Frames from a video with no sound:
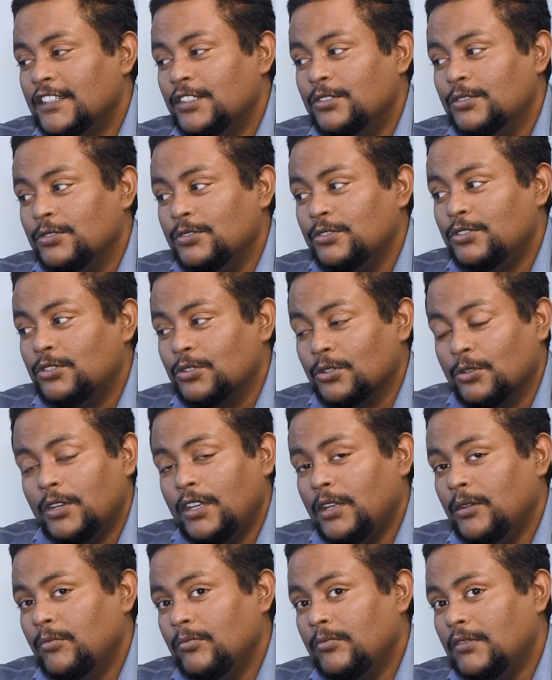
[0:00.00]
to show
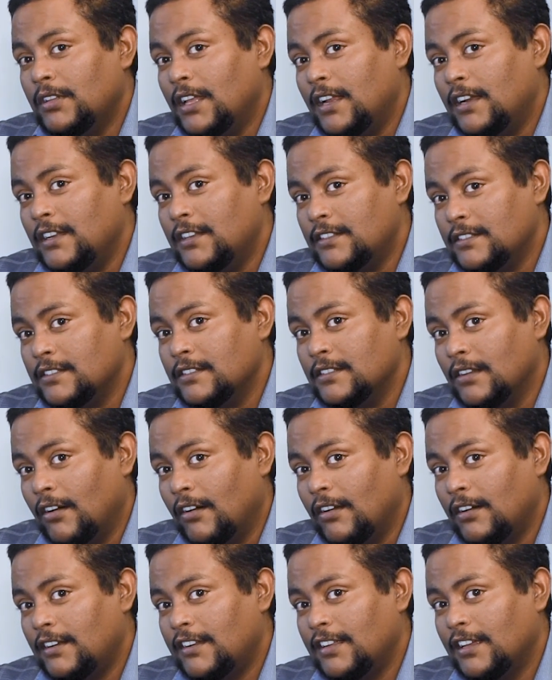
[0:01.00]
him that it's
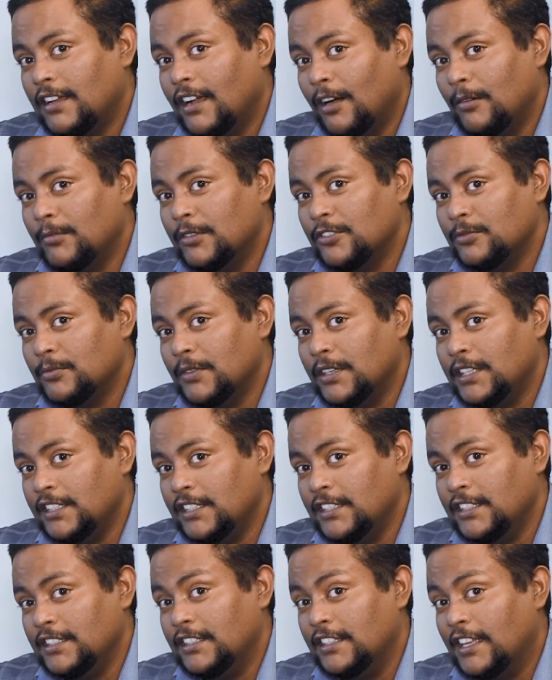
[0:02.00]
not how much
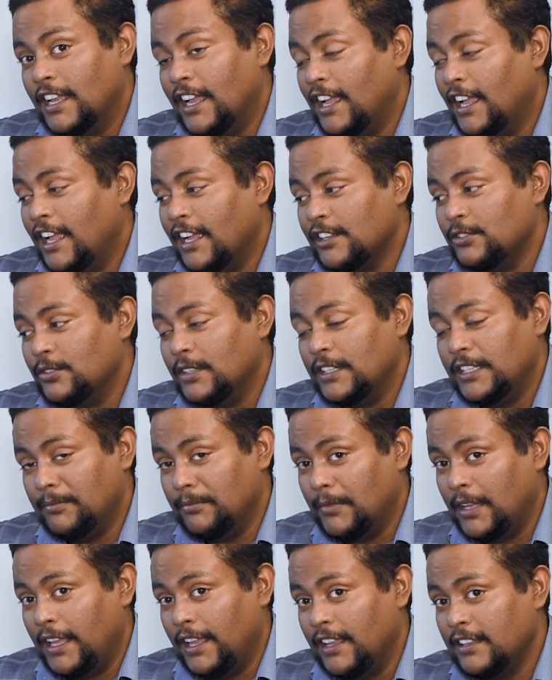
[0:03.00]
money he actually
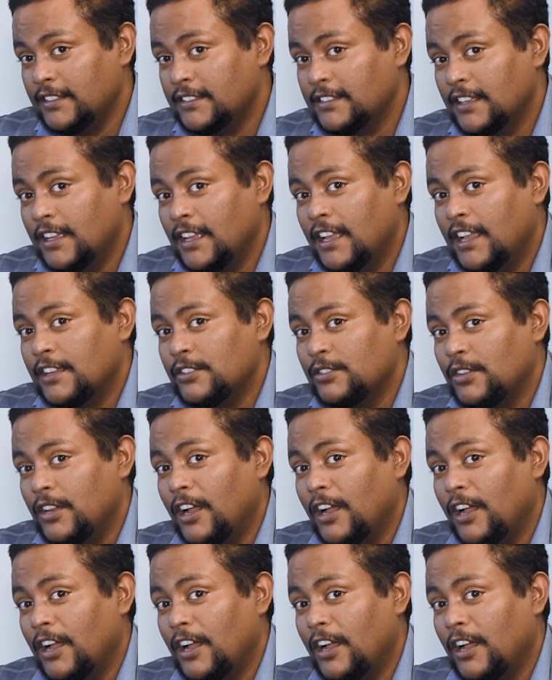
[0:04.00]
makes, actually